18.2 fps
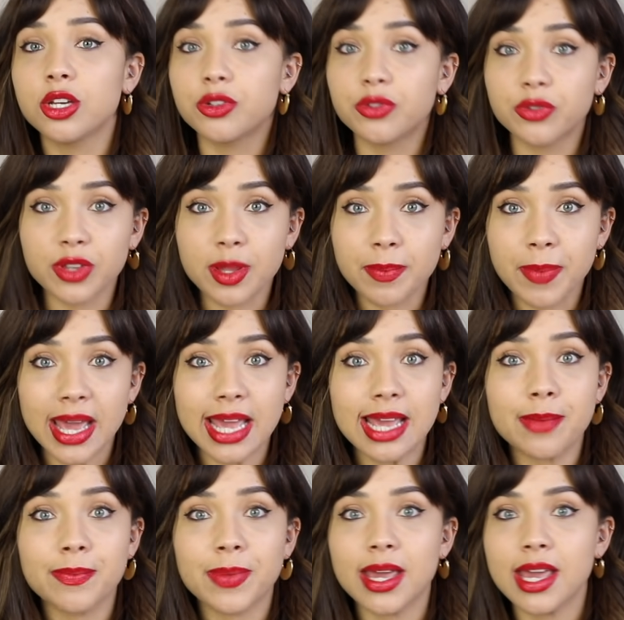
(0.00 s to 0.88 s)
good for the
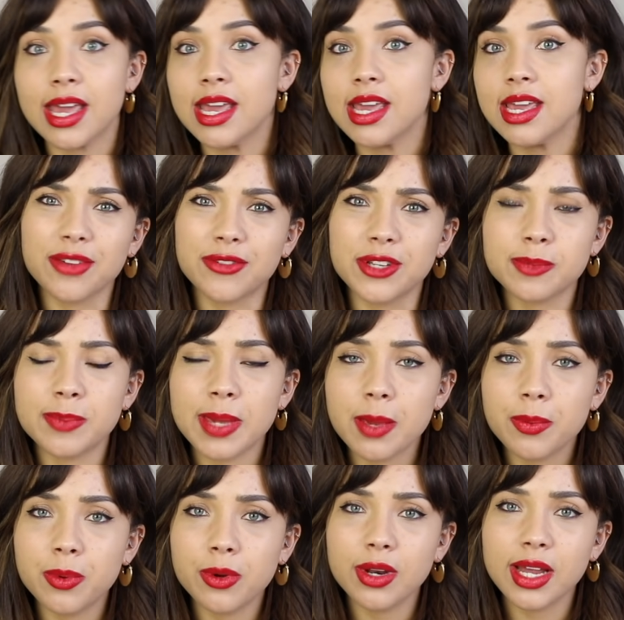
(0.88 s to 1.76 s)
baby. If it's
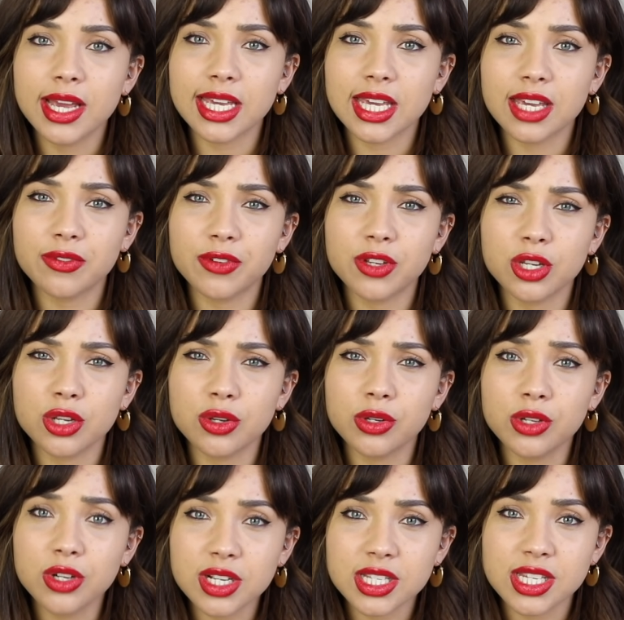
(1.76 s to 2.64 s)
people like giving
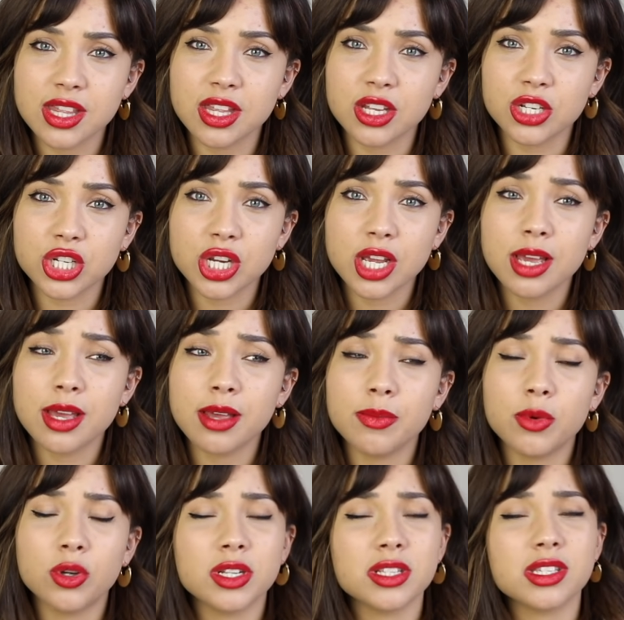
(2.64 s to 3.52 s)
you looks in the
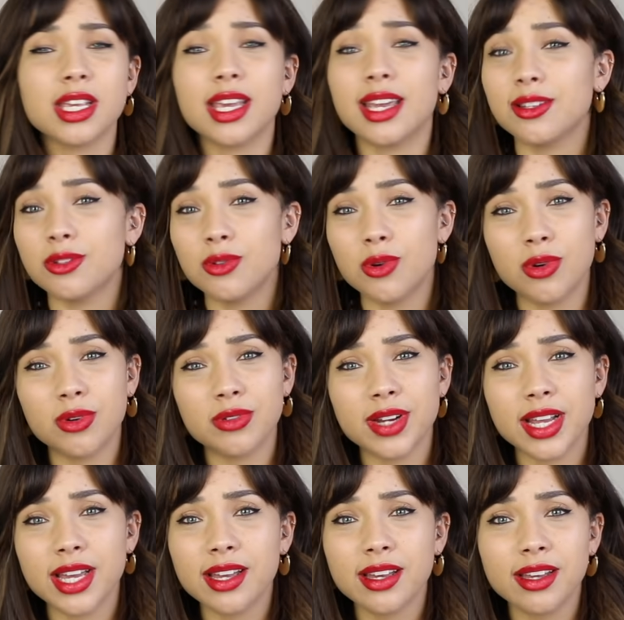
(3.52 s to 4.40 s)
gym, honestly
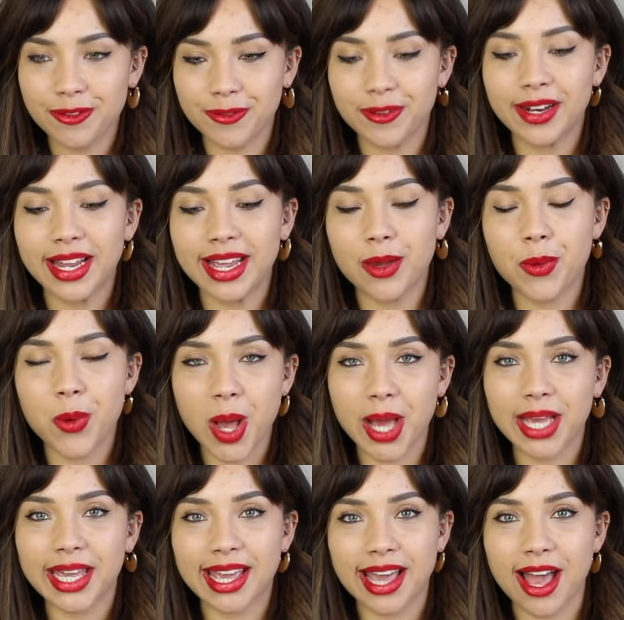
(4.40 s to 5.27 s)
ignore it. I feel like
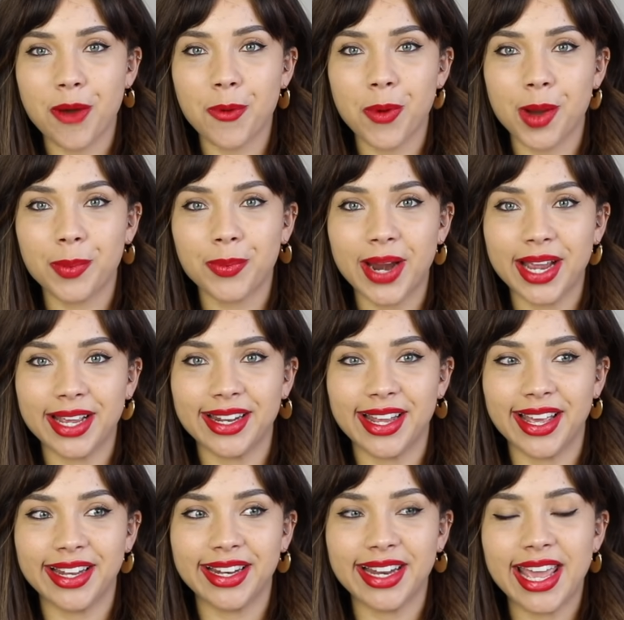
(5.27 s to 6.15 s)
working out while
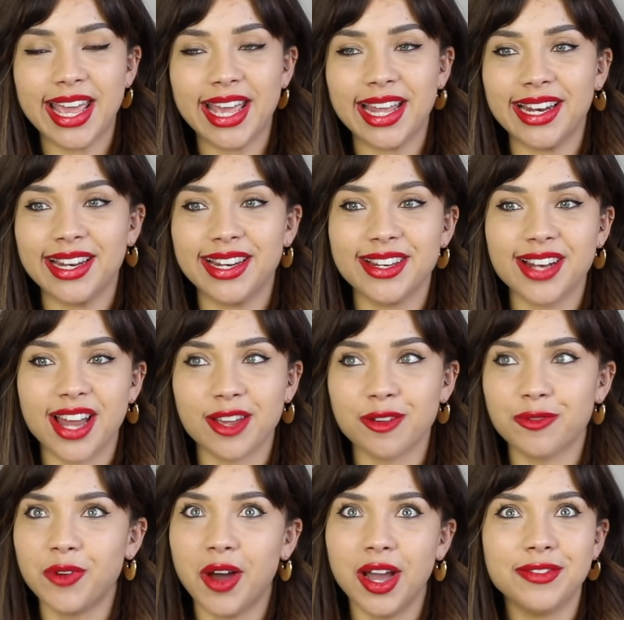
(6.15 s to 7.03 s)
pregnant, in
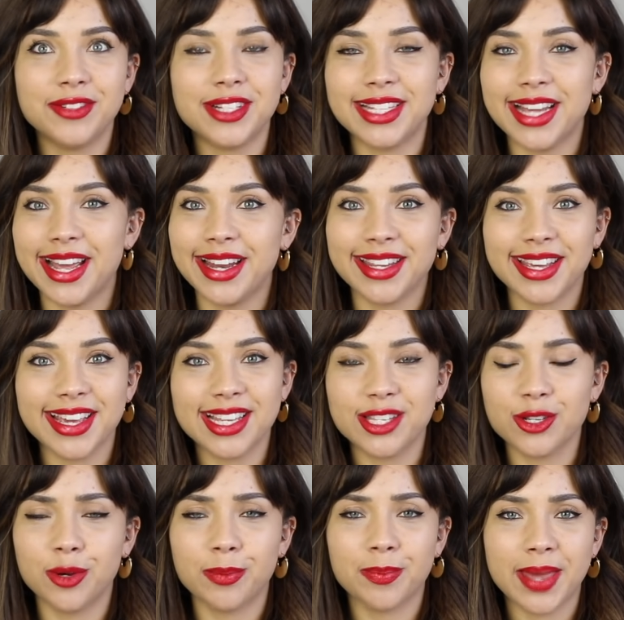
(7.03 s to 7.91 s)
like five to ten
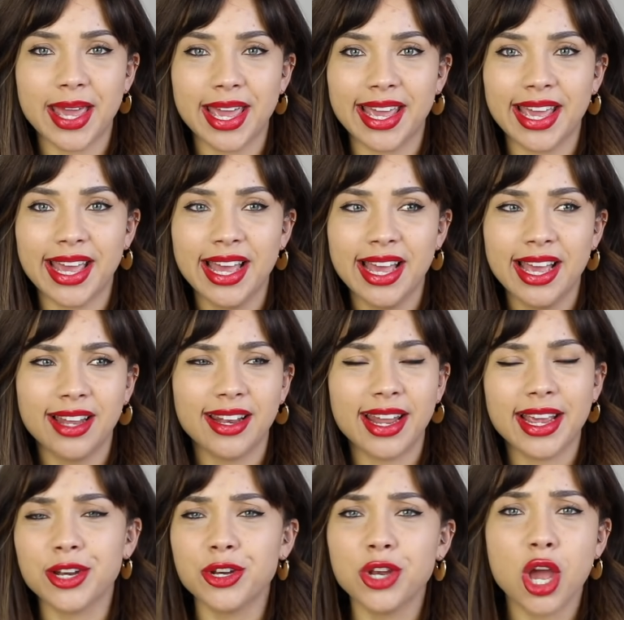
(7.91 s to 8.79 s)
years it'll be
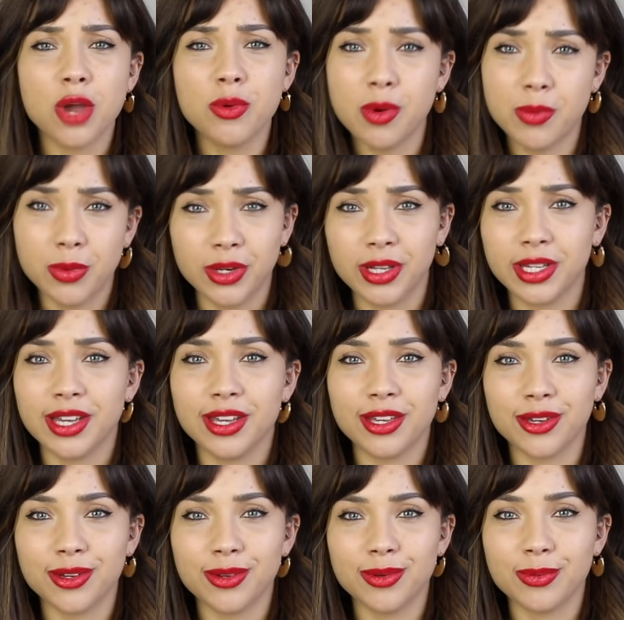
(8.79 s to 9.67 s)
like no one will look
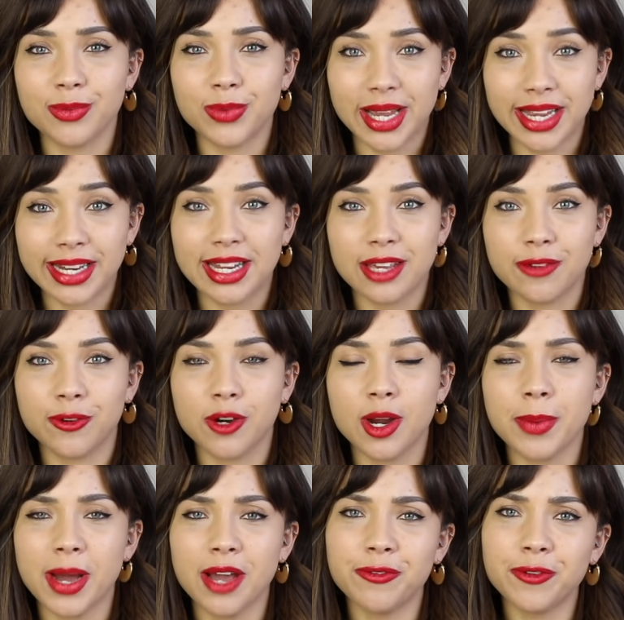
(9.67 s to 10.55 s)
at you weirdly
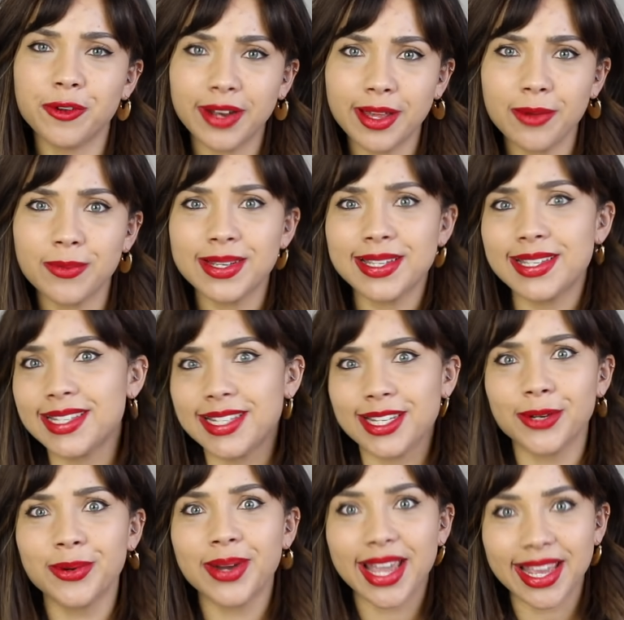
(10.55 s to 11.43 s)
for it, but I feel like we're
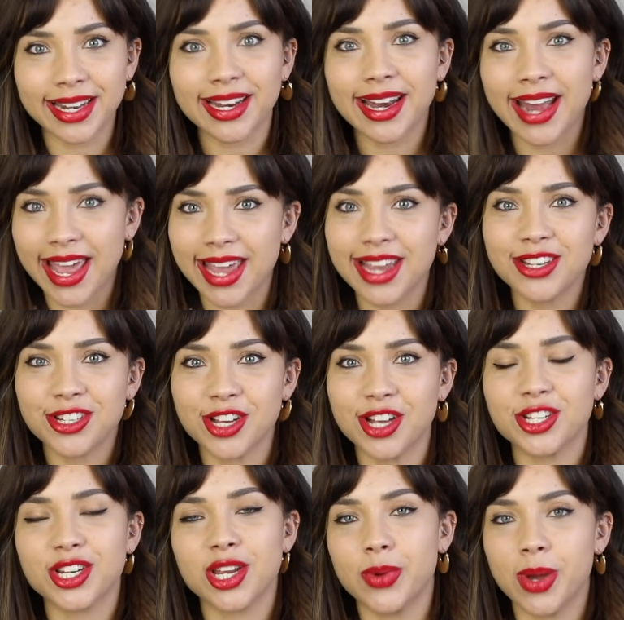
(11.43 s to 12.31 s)
still in an age
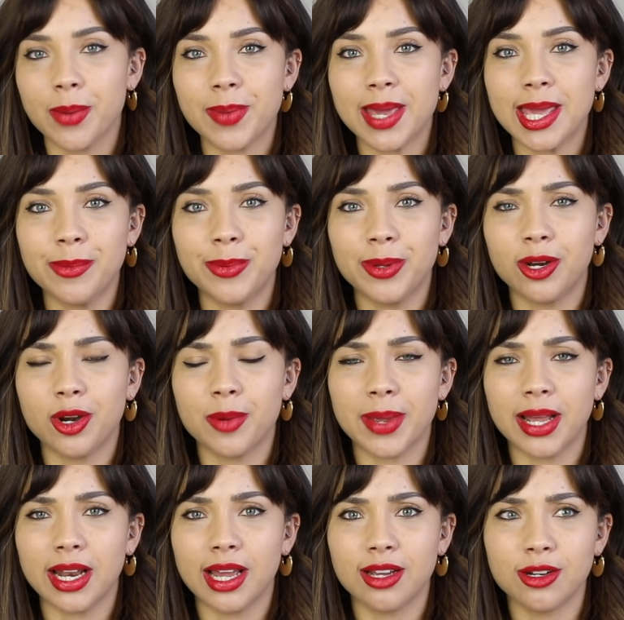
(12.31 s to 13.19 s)
actually where people are a
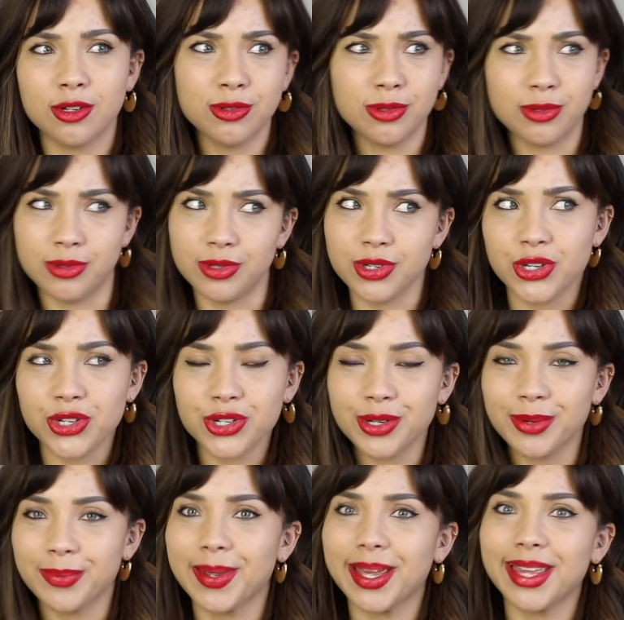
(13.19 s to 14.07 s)
bit like, oh, you
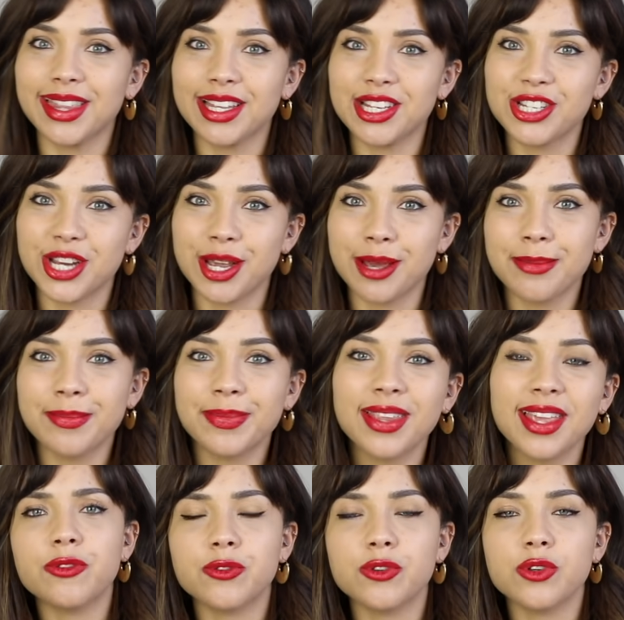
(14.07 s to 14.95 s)
shouldn't be in the
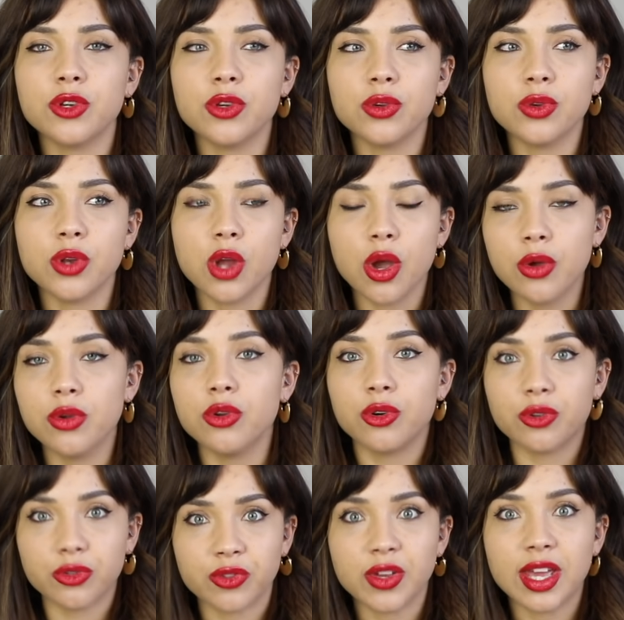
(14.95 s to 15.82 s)
gym. If you know
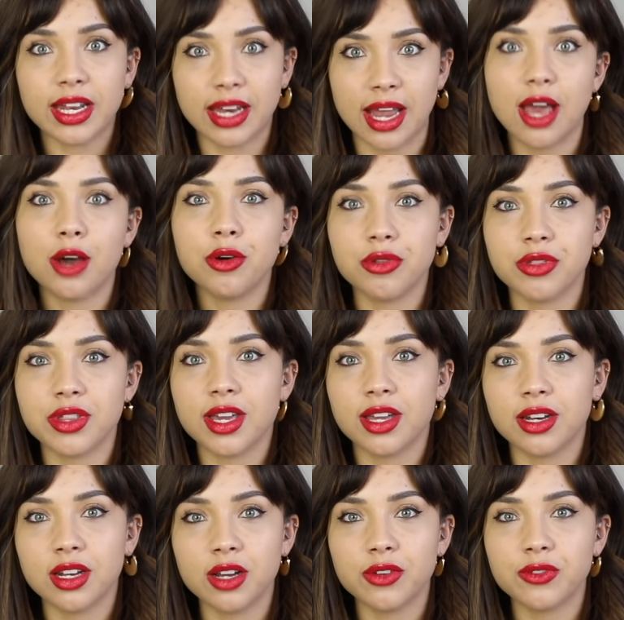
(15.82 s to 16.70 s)
you're fit and
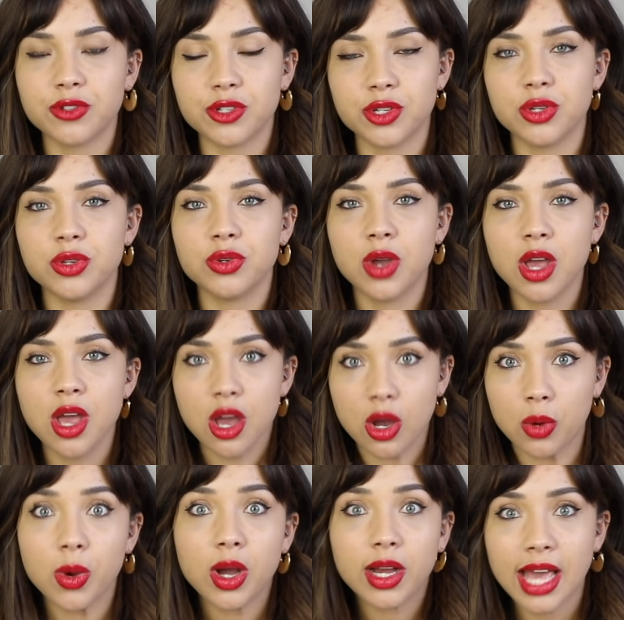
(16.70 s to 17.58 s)
healthy enough to
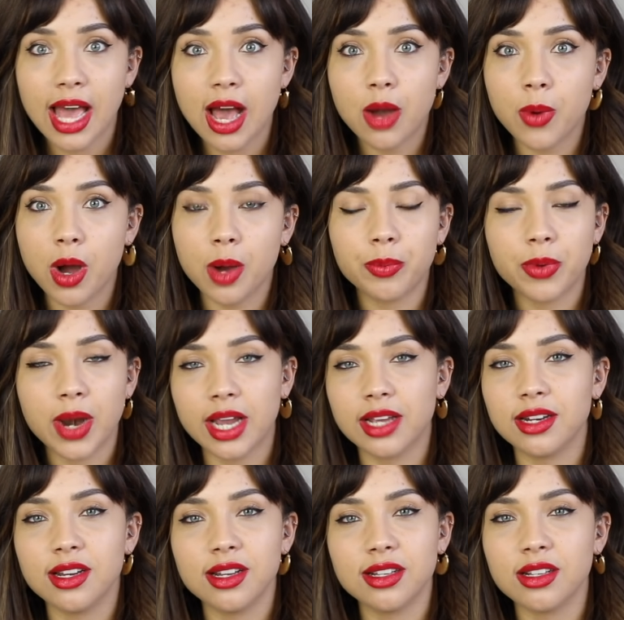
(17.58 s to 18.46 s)
work out while
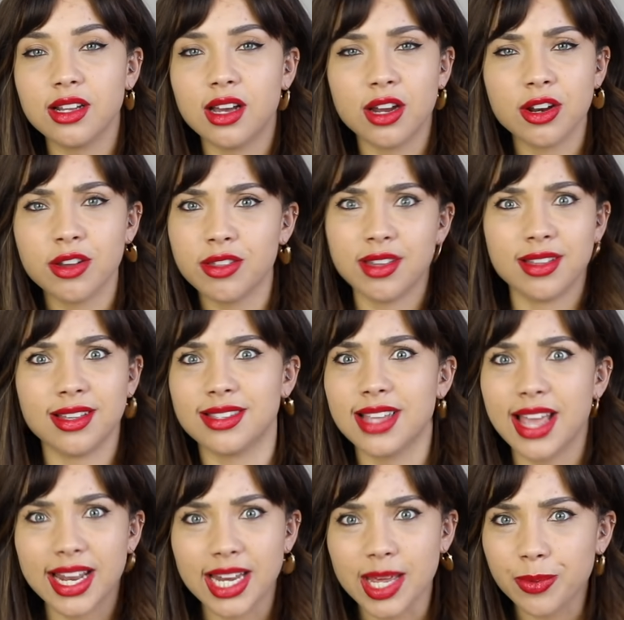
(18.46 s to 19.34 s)
pregnant, I don't think
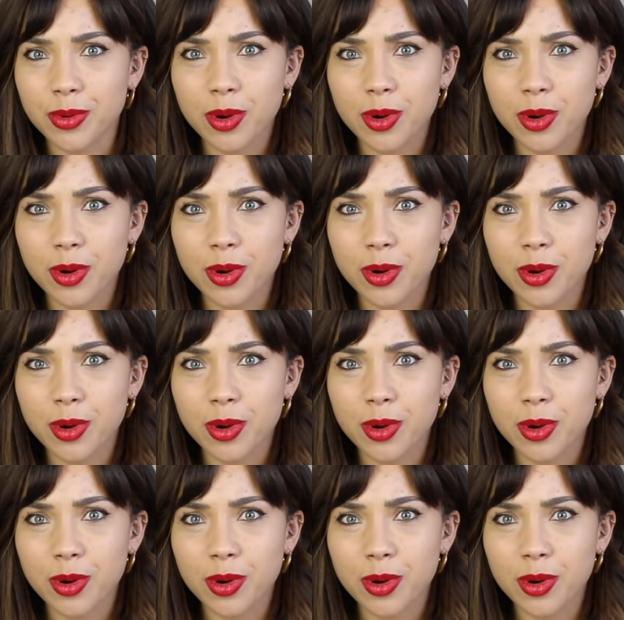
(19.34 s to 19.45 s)
there's any